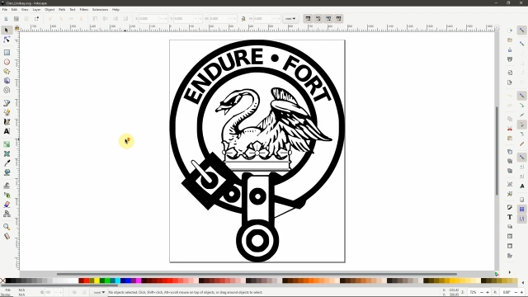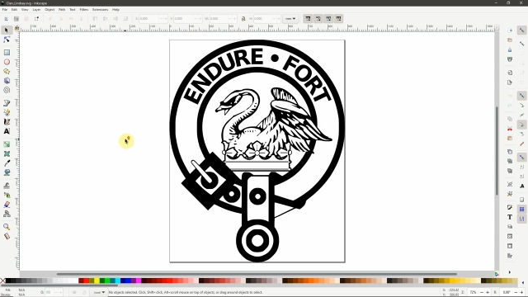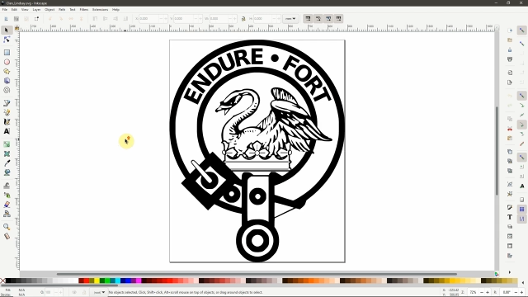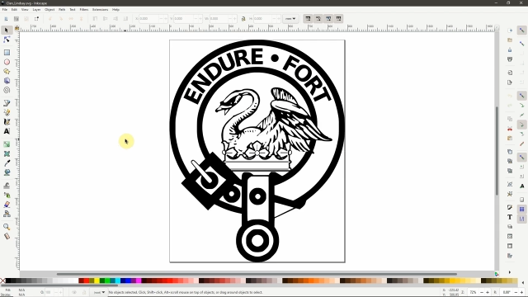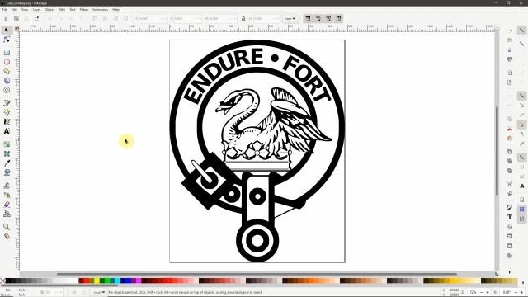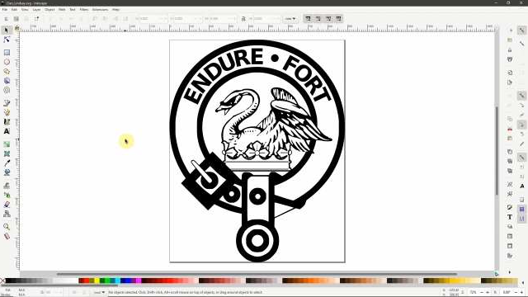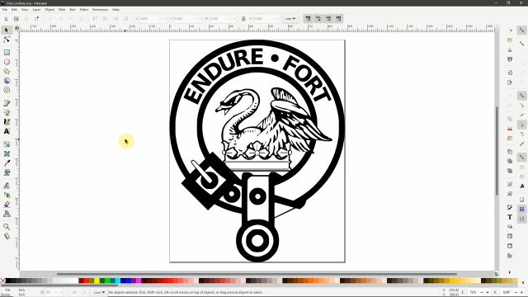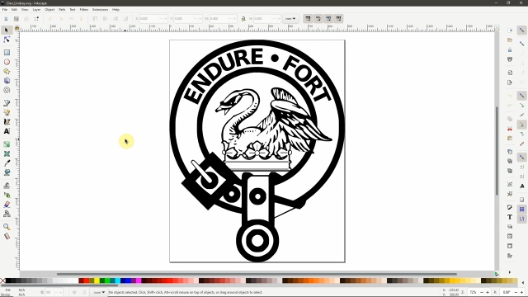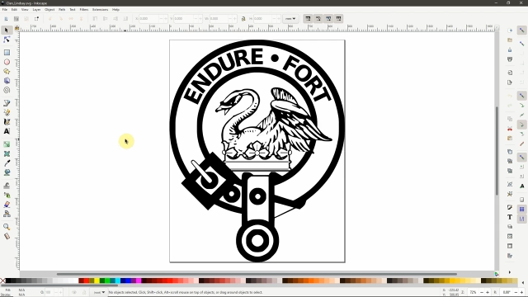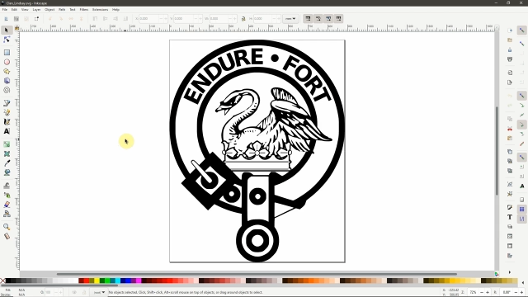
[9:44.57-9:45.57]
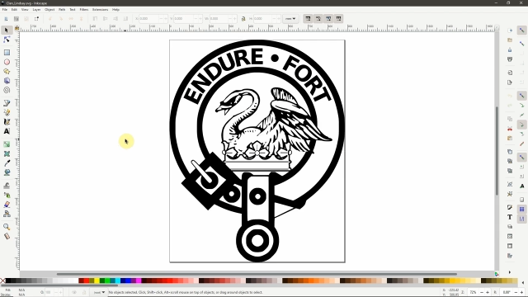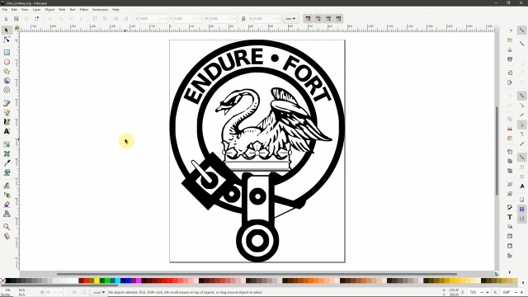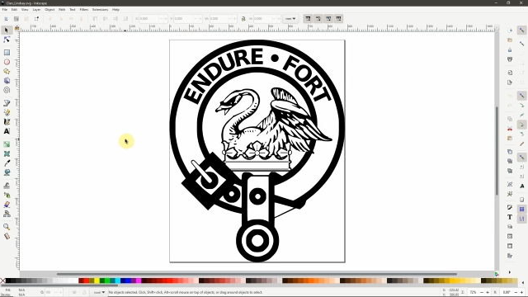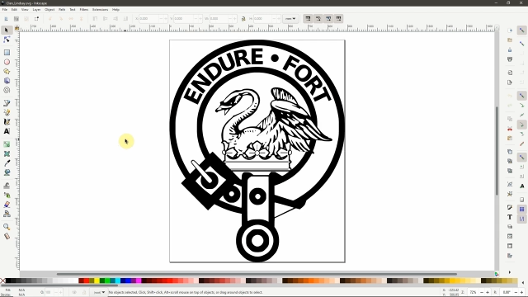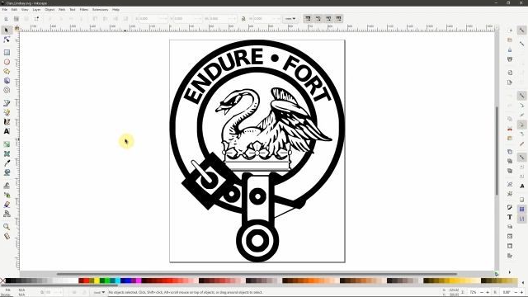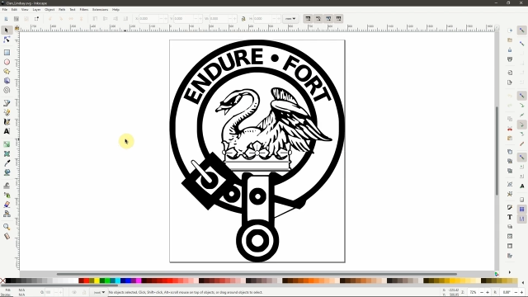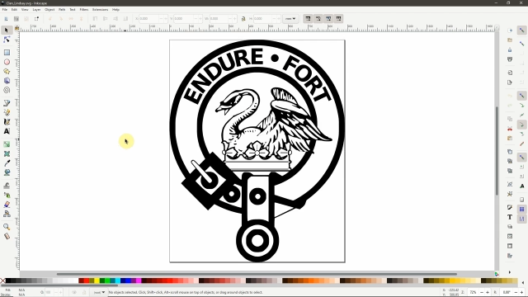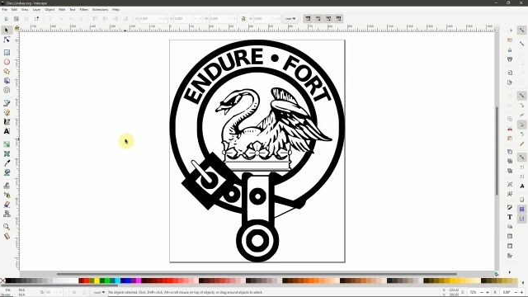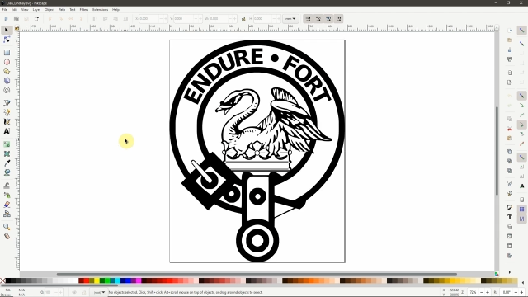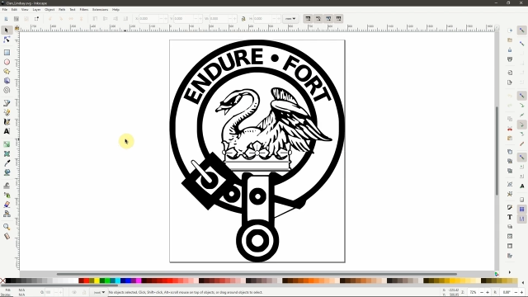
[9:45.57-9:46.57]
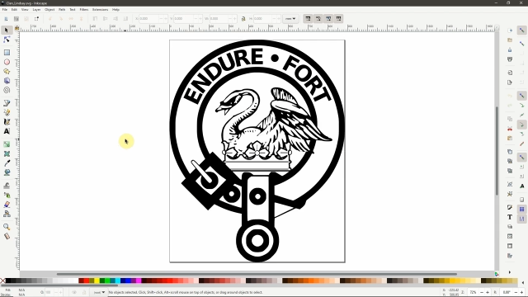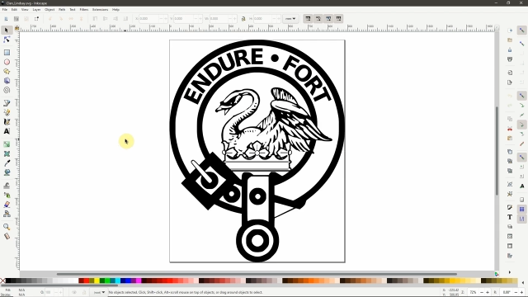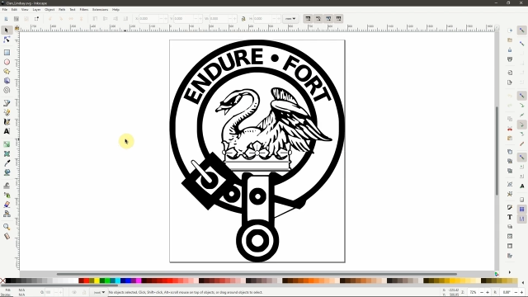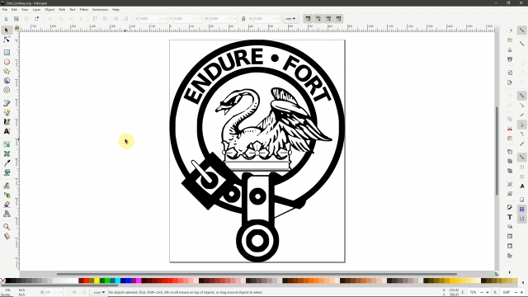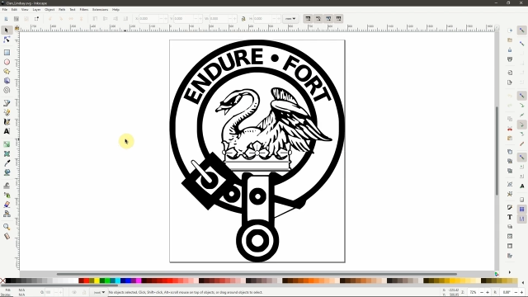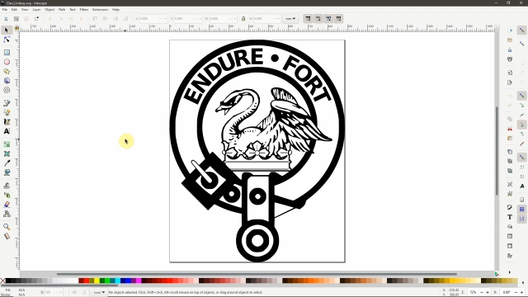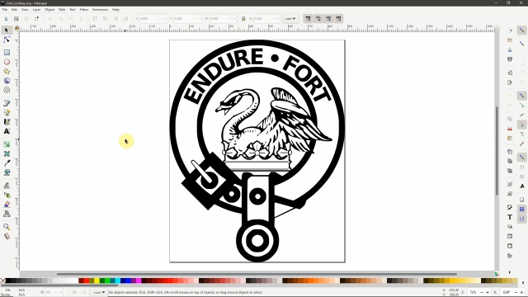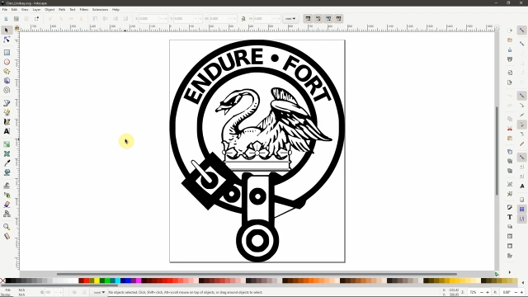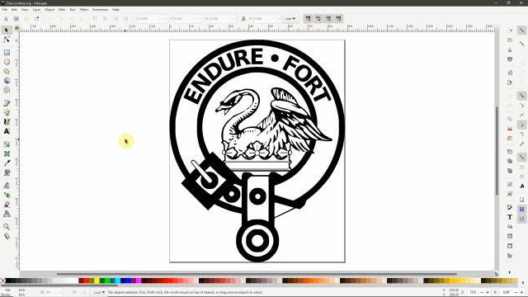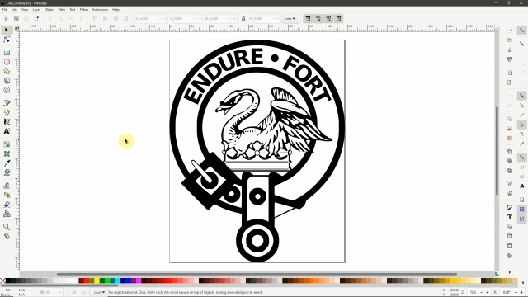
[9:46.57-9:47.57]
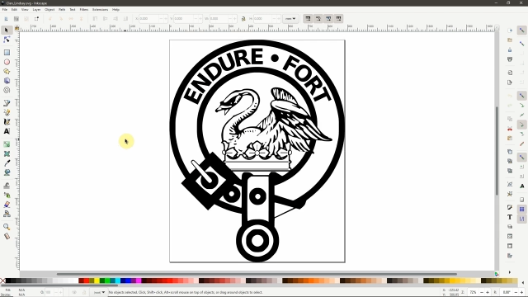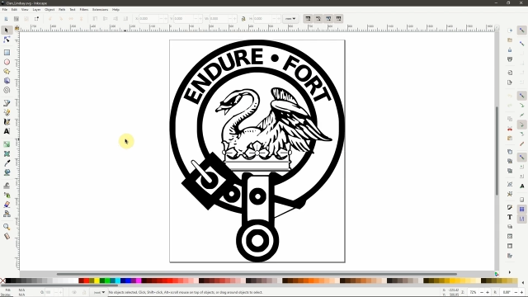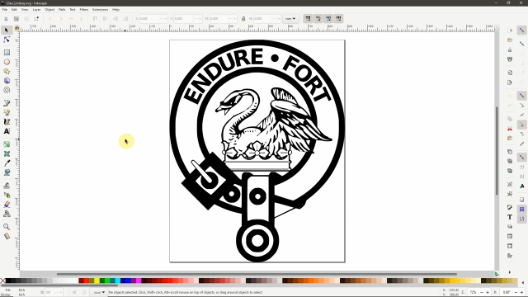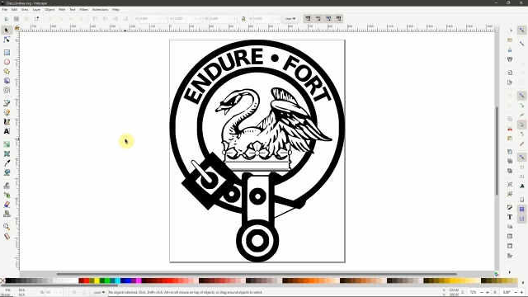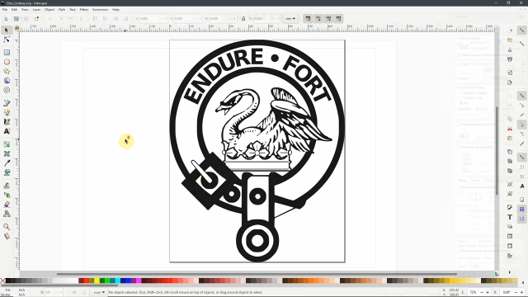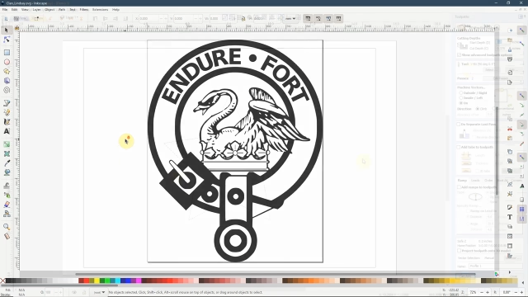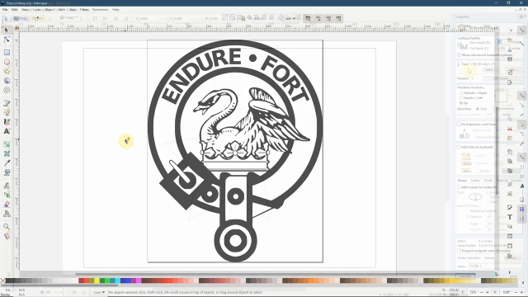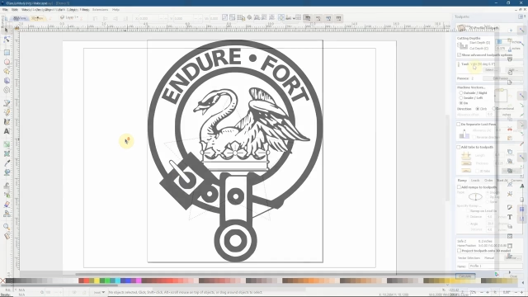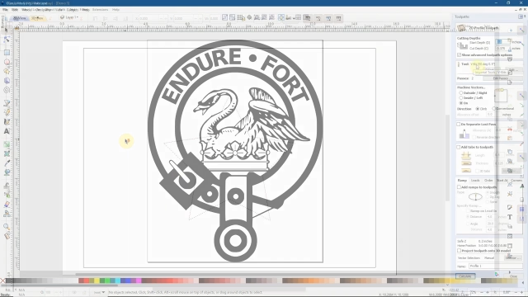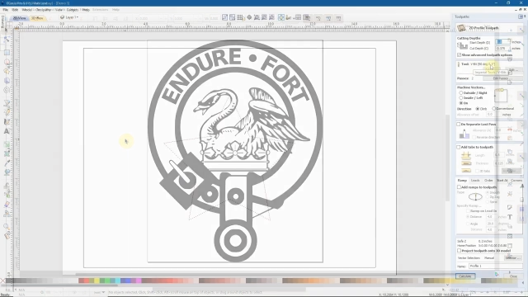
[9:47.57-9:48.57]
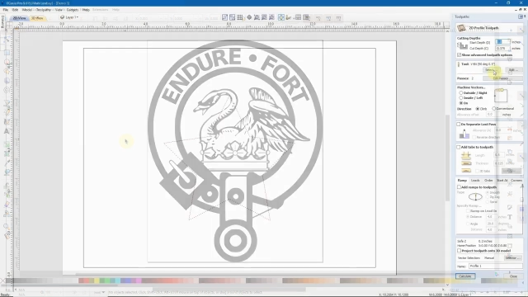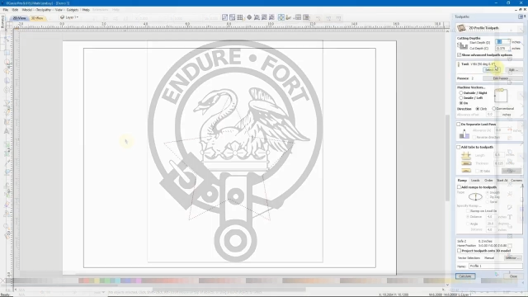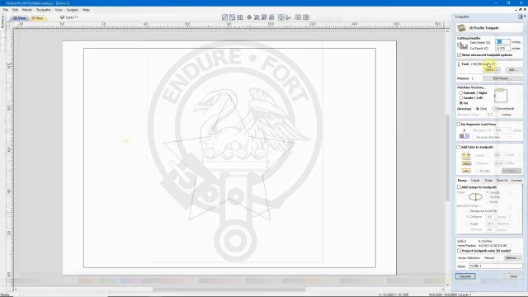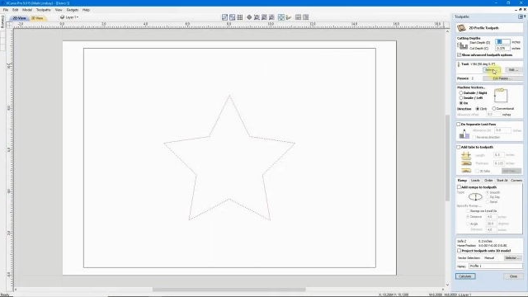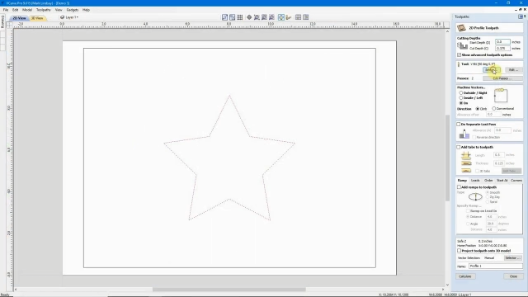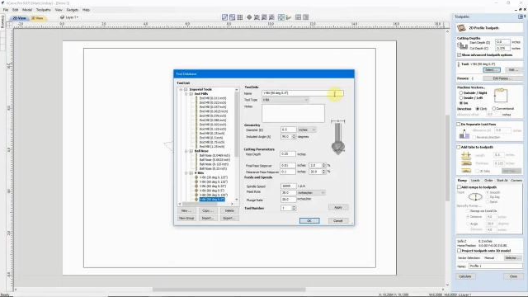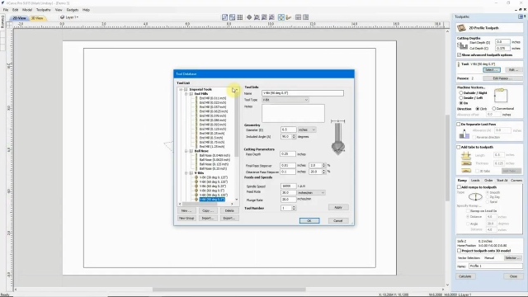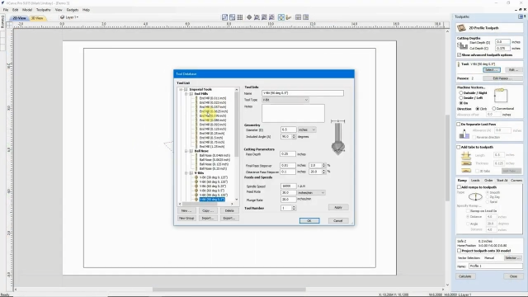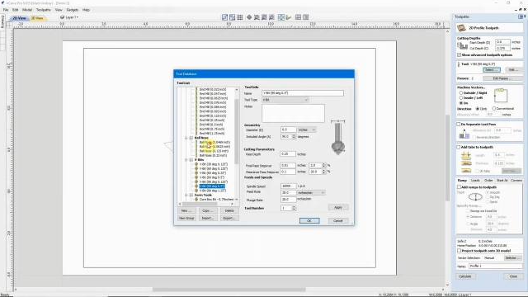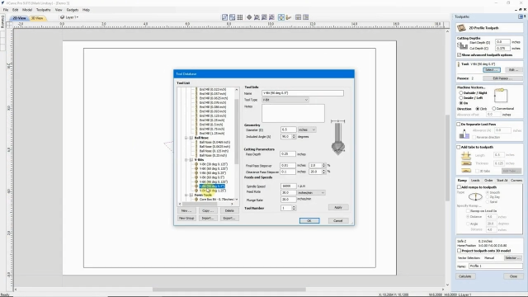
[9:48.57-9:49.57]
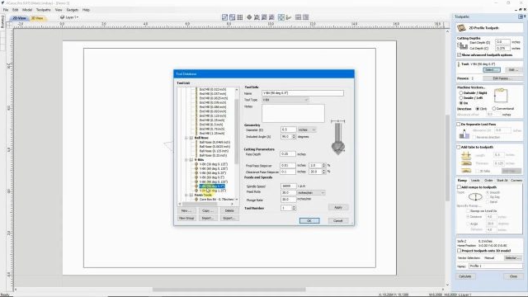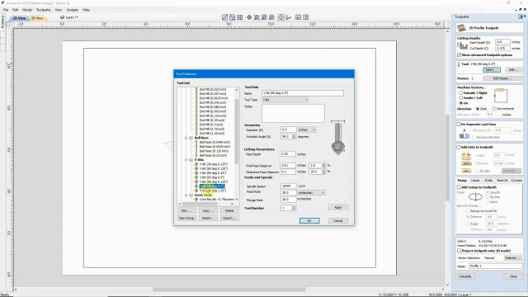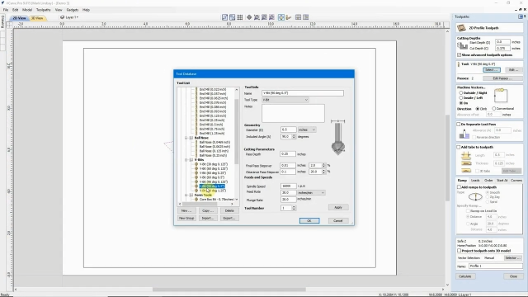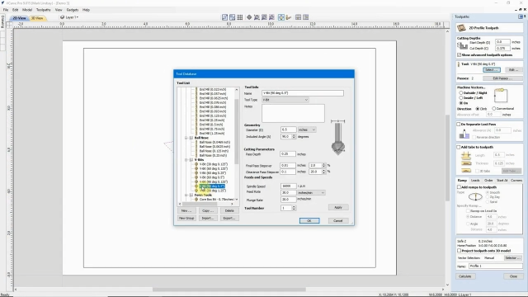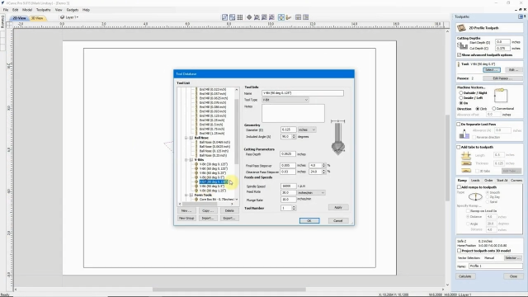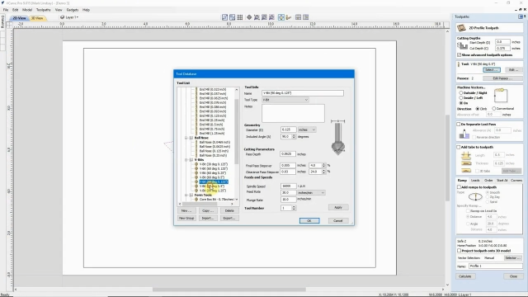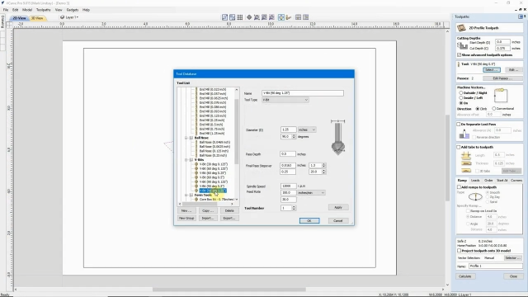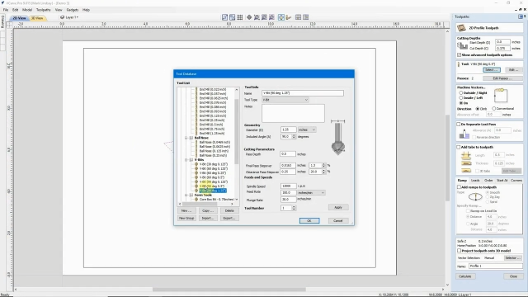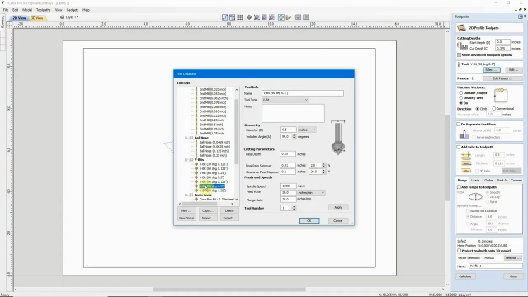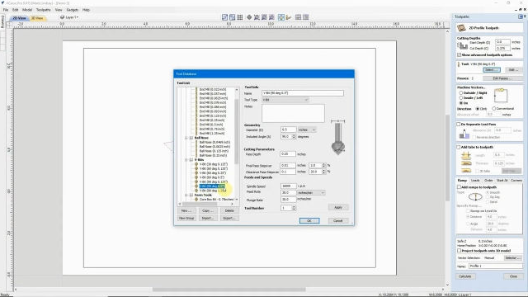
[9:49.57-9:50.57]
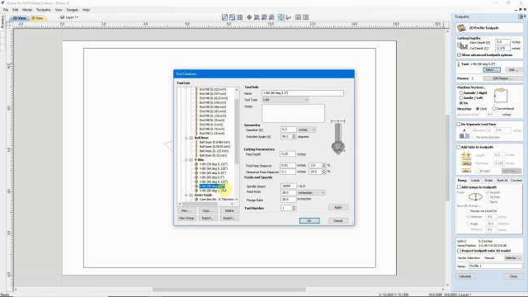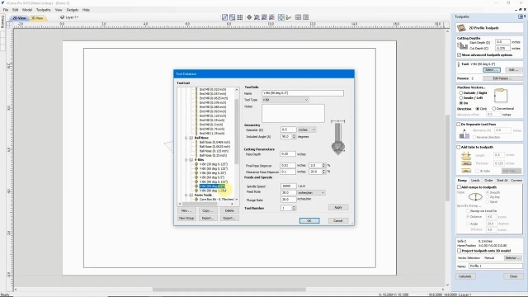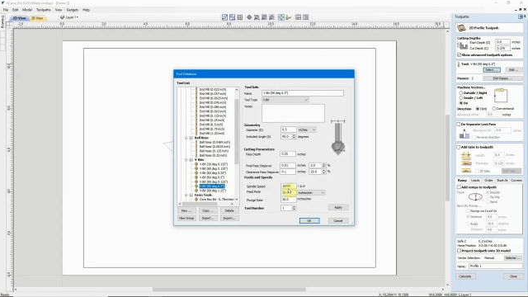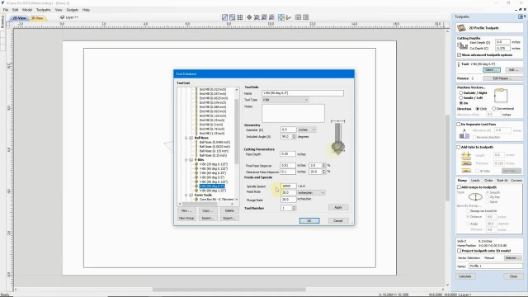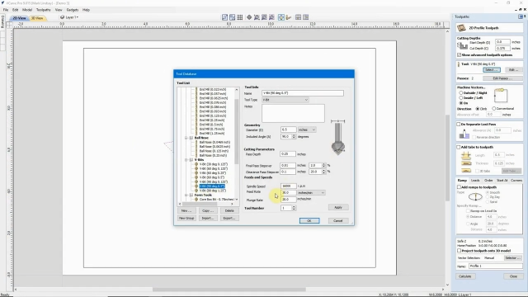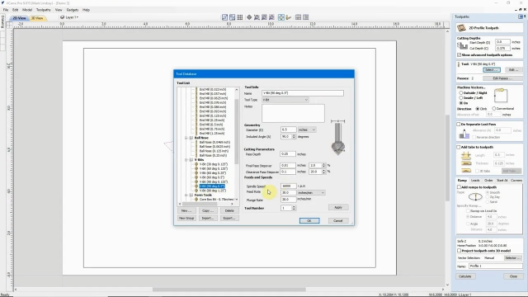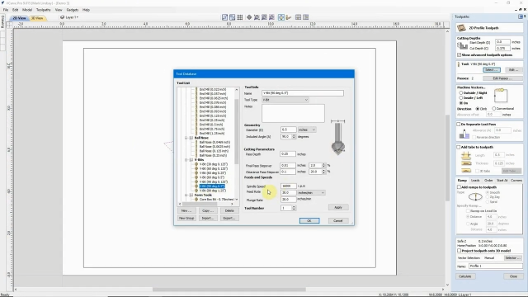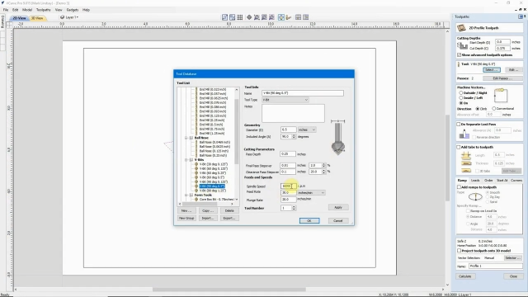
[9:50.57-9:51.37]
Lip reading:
[unreadable: no face in view]